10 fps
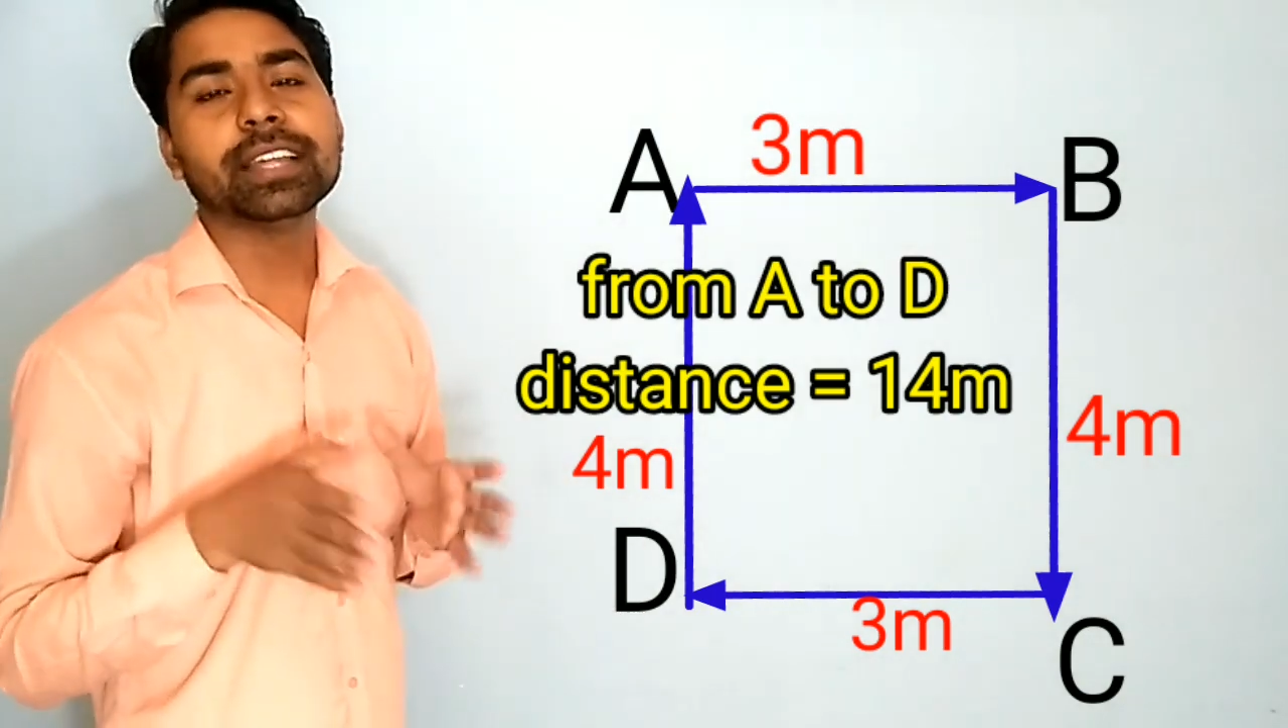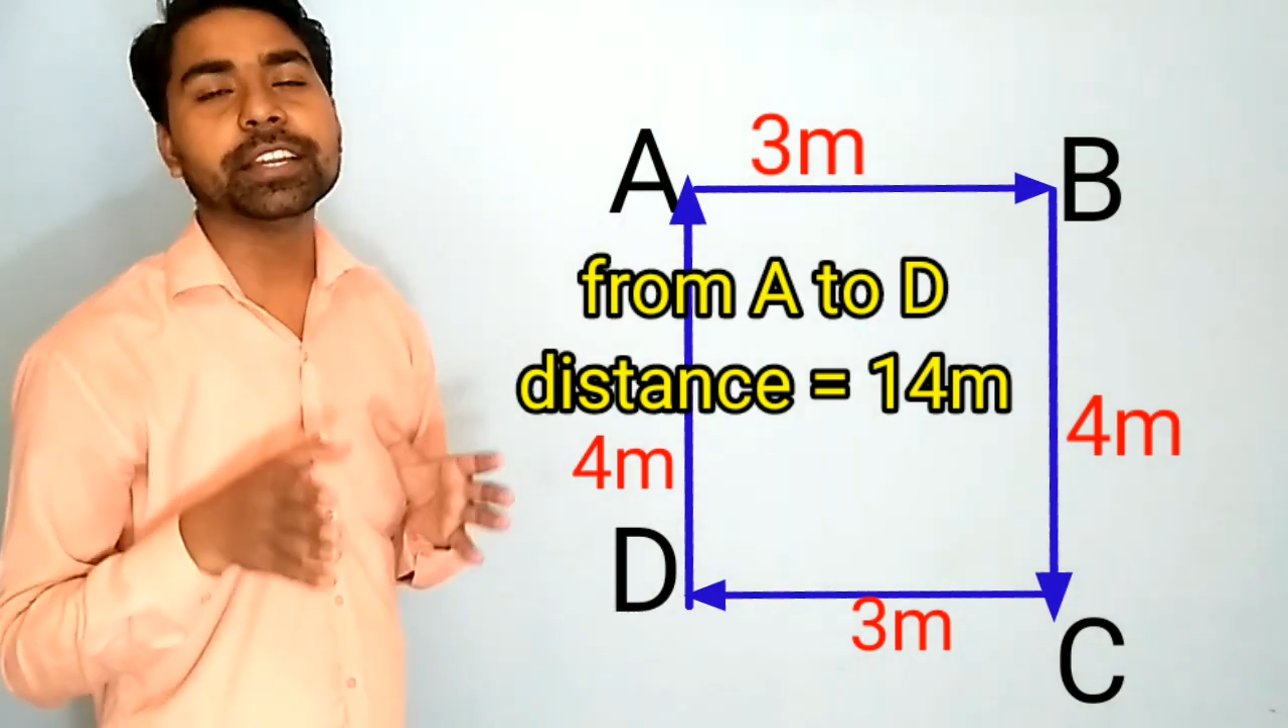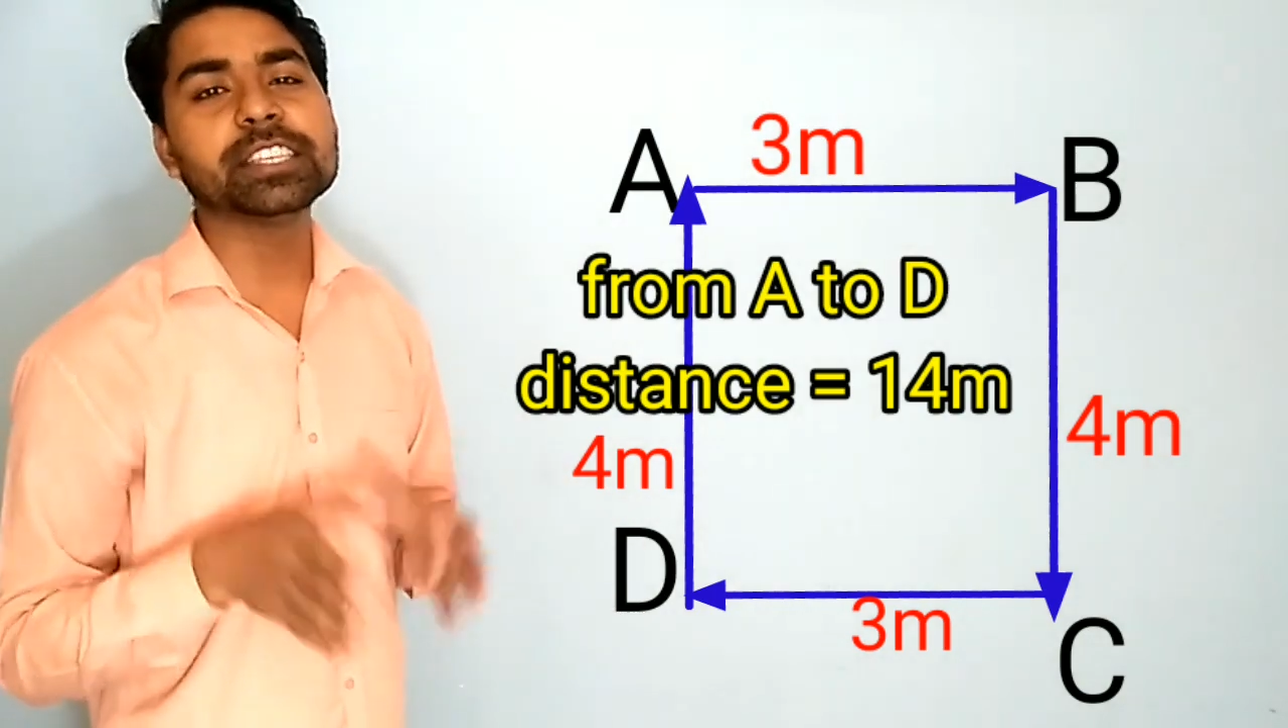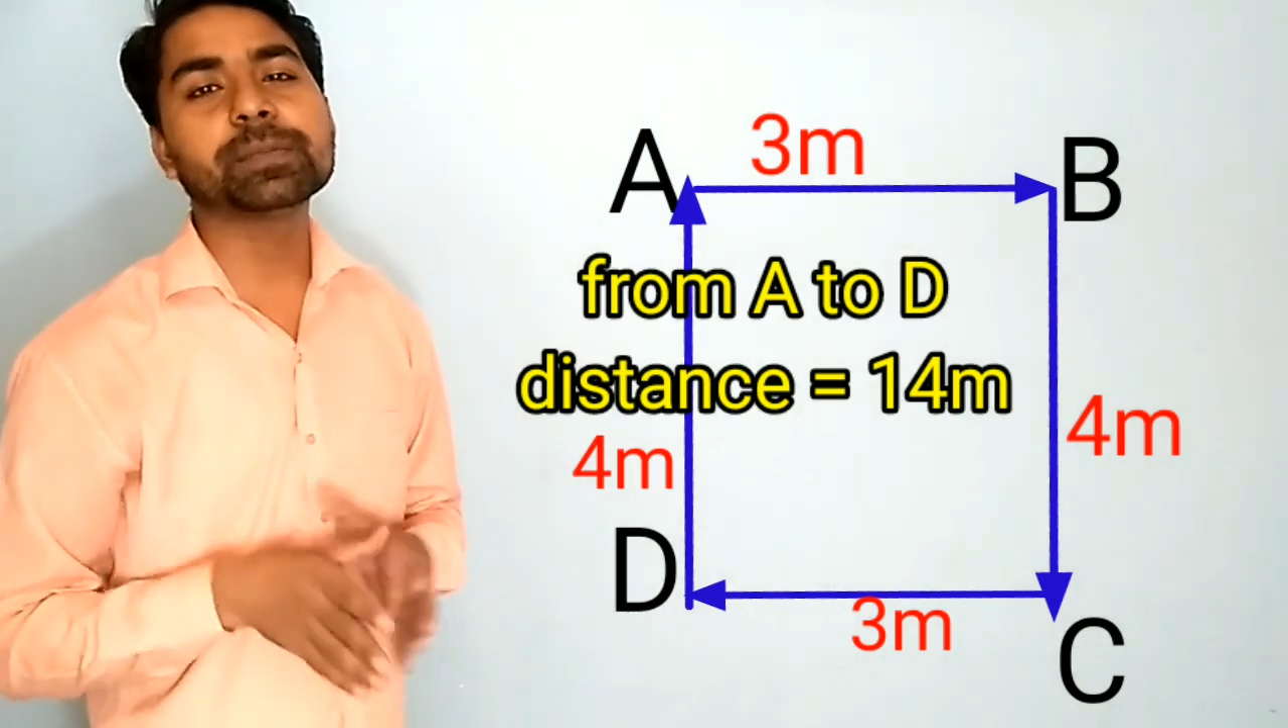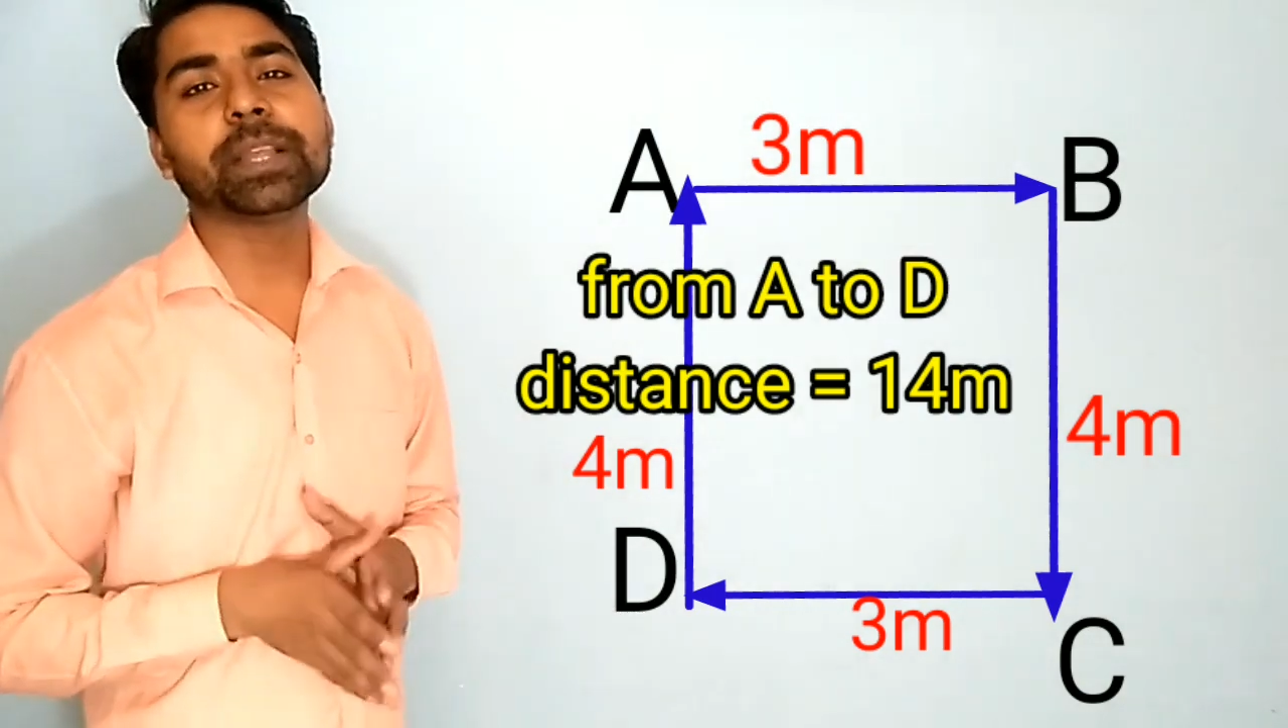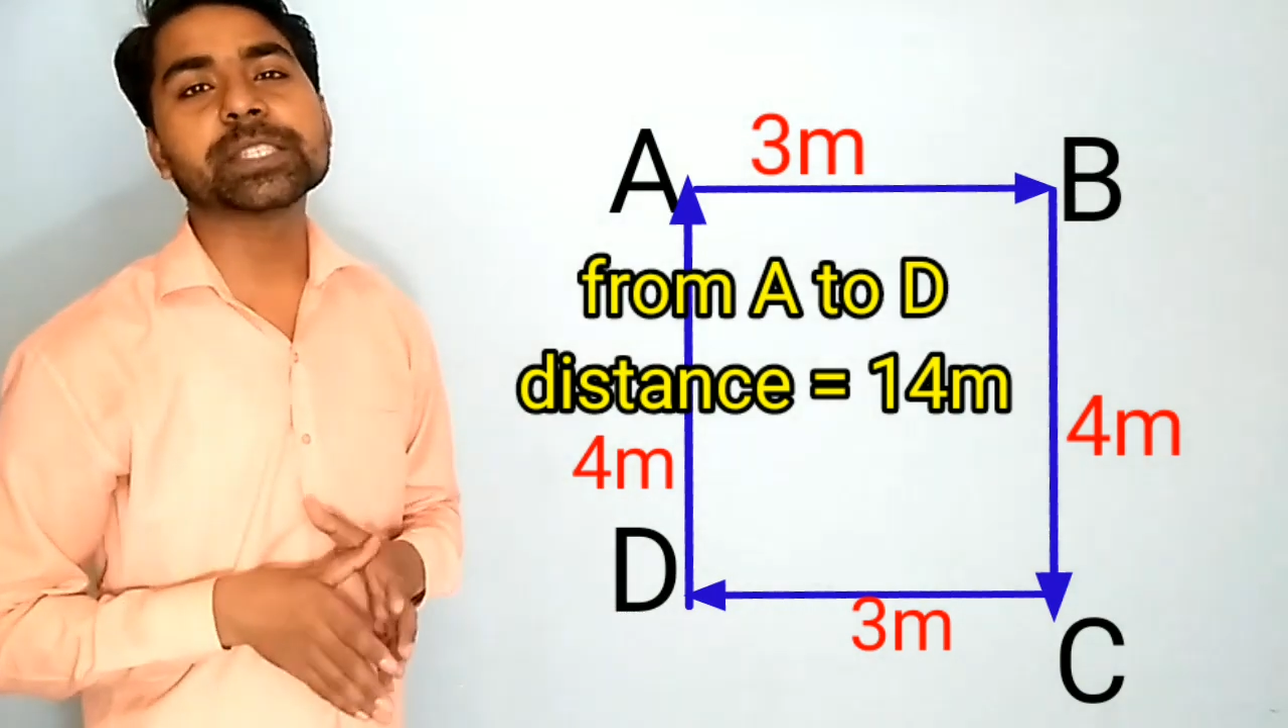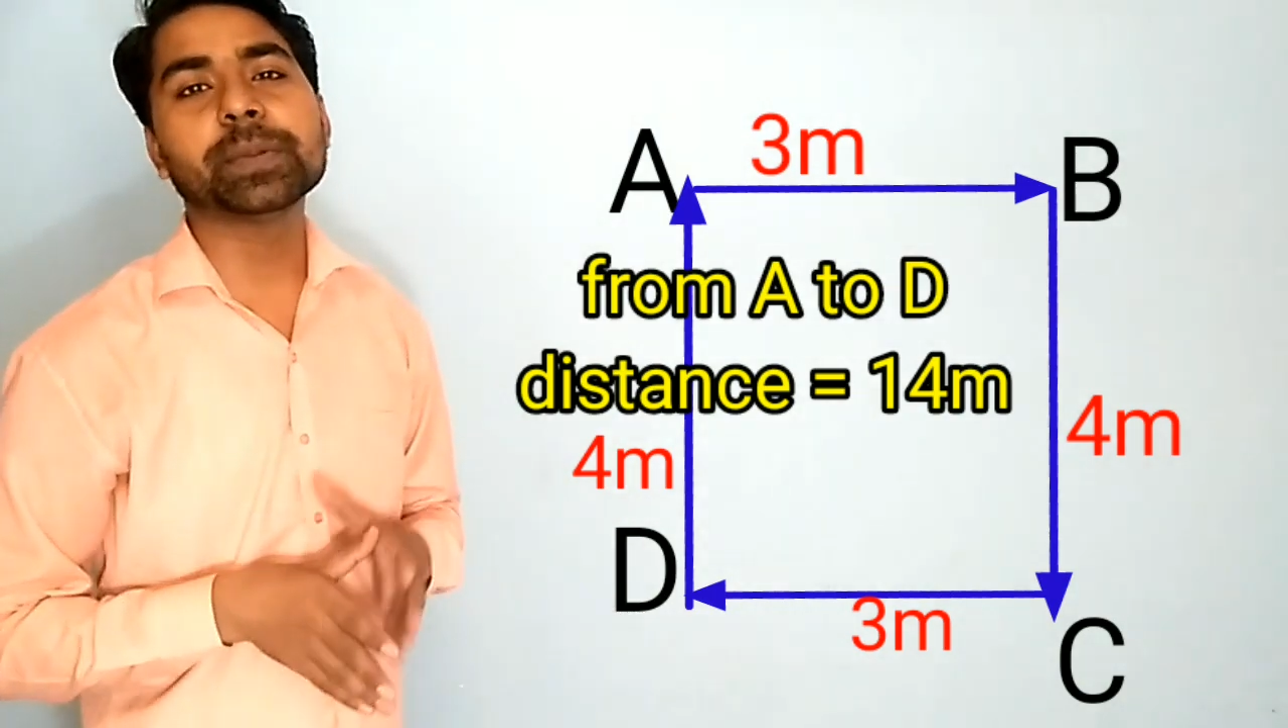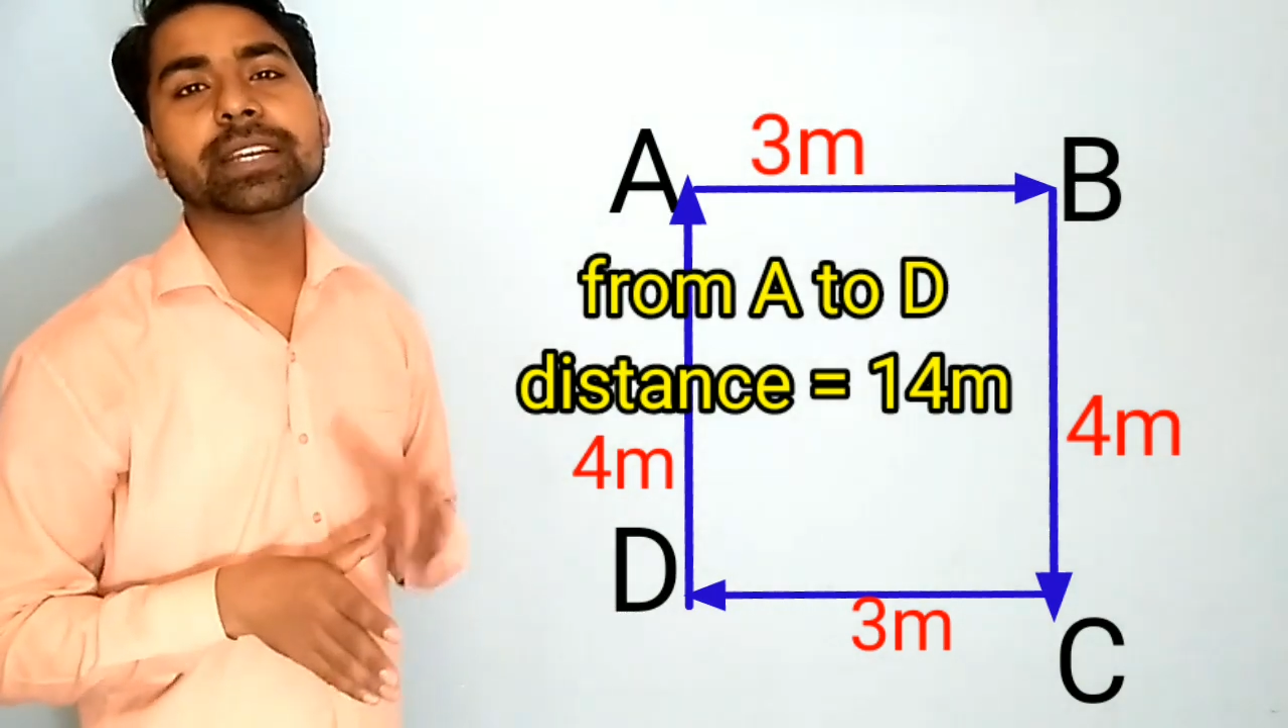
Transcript: displacement